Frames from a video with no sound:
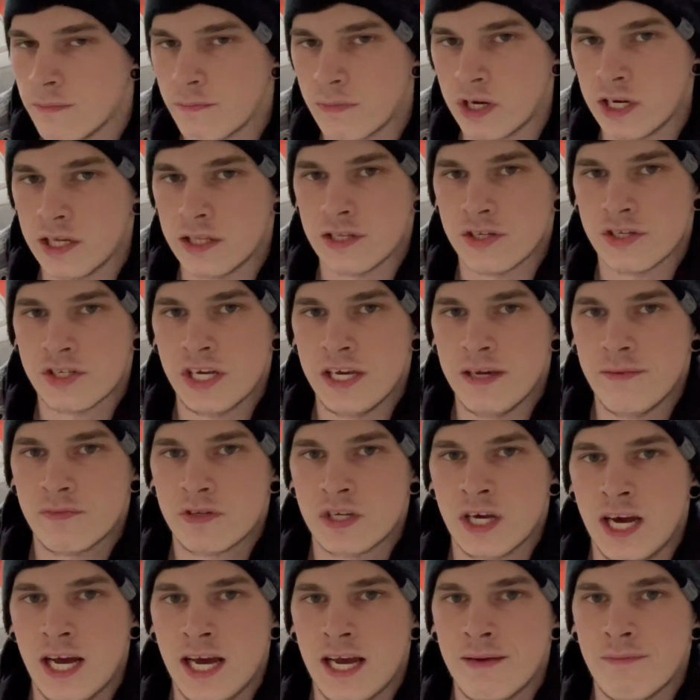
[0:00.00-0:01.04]
But at the same
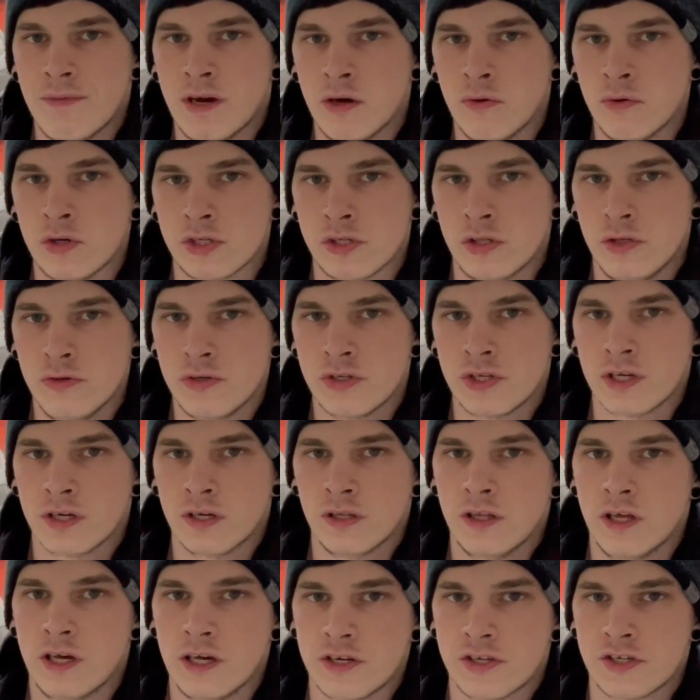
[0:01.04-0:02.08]
time, I was losing a
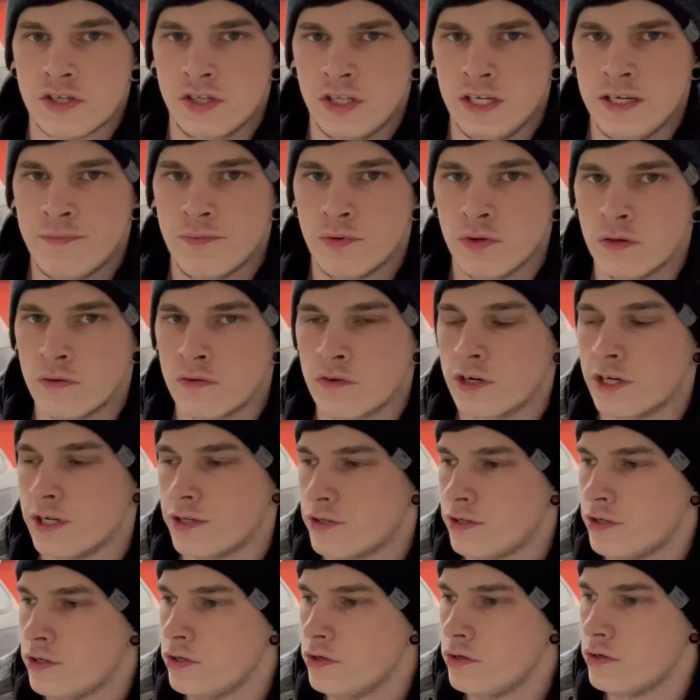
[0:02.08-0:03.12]
lot of sleep over it
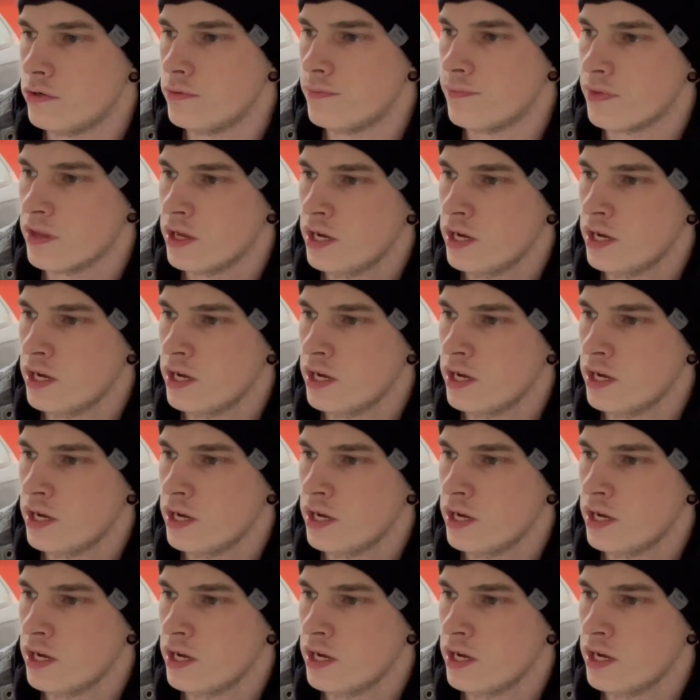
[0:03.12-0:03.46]
too.